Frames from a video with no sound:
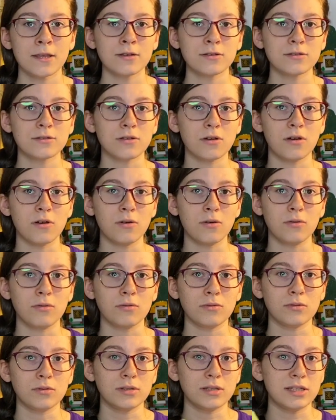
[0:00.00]

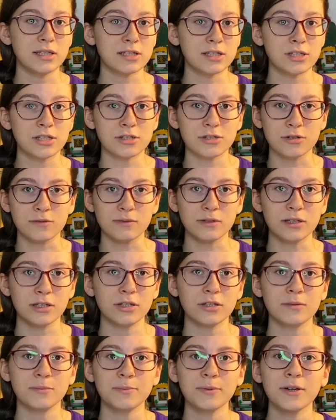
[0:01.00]
So this is just a really
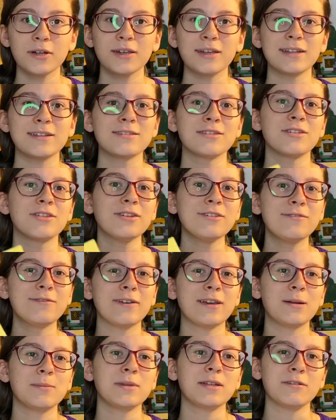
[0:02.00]
good book. It's a good
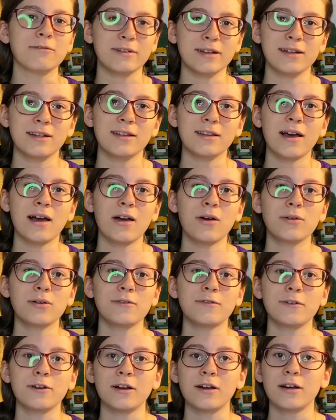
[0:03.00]
family read
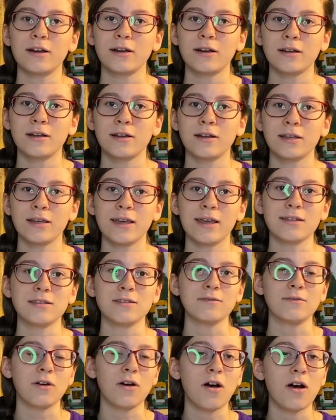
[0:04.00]
aloud for kids
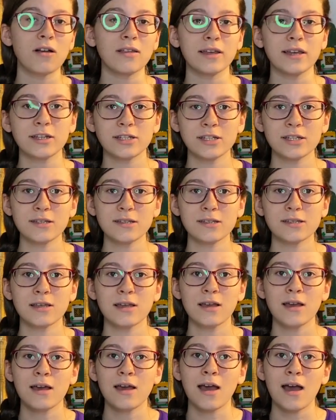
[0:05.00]
of all ages.
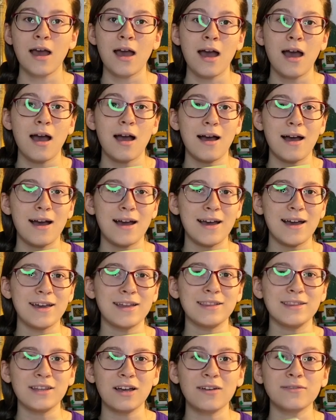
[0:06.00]
I
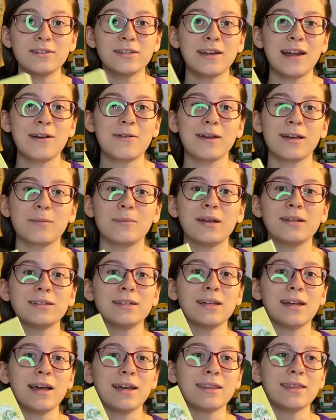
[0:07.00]
loved it. I recommend
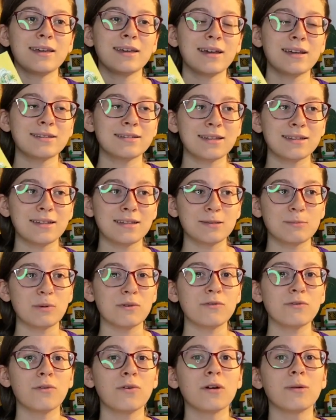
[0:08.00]
it. I think I said this
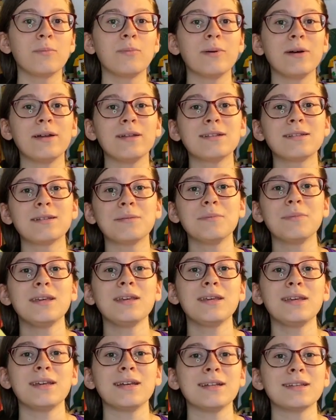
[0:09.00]
before, but to
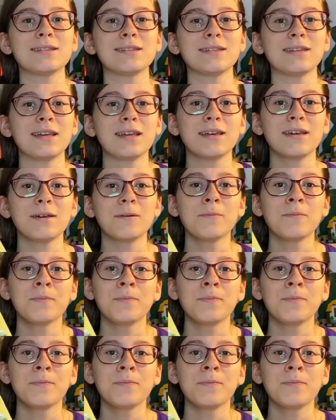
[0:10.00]
me it's like